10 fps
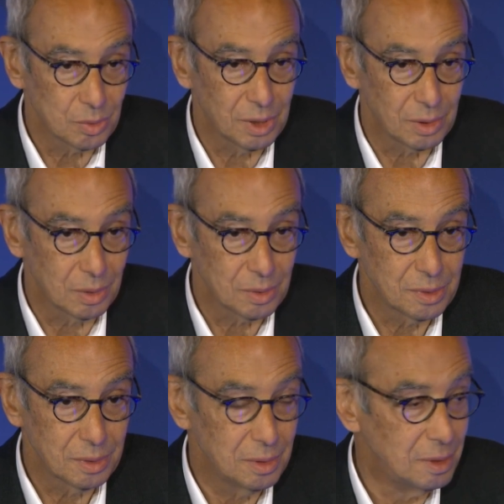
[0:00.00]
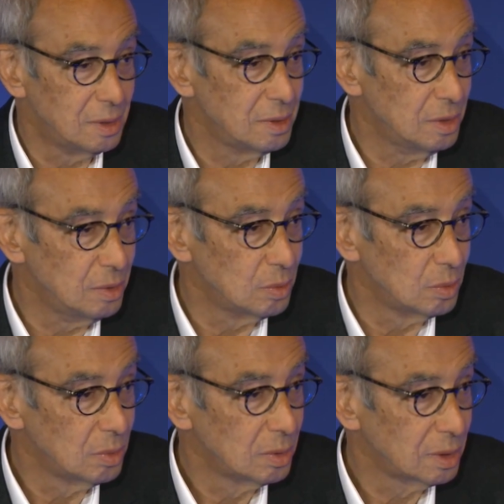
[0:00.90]
the
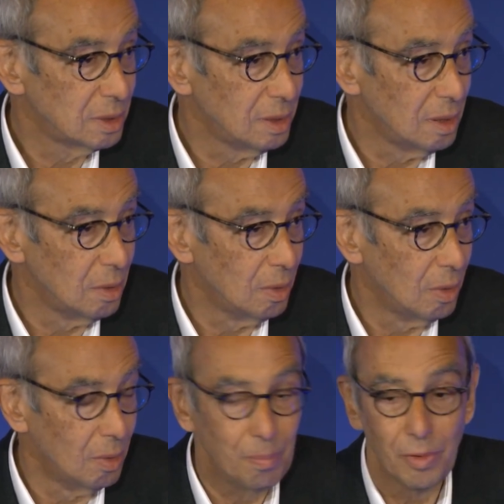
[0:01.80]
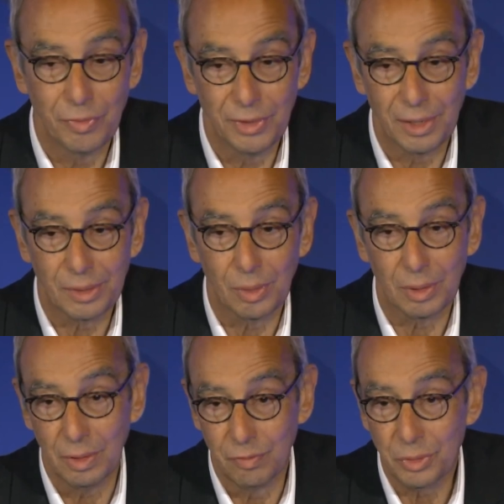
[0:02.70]
politicians what the
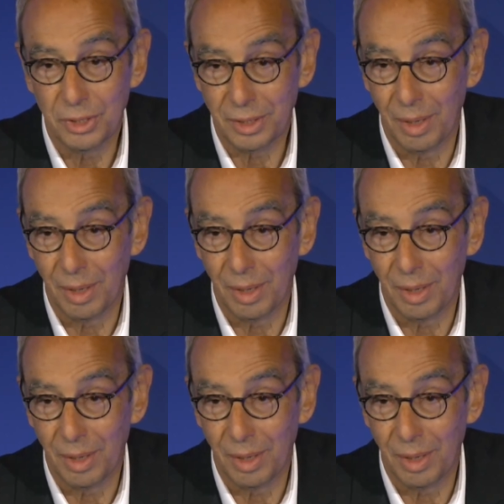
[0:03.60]
consequences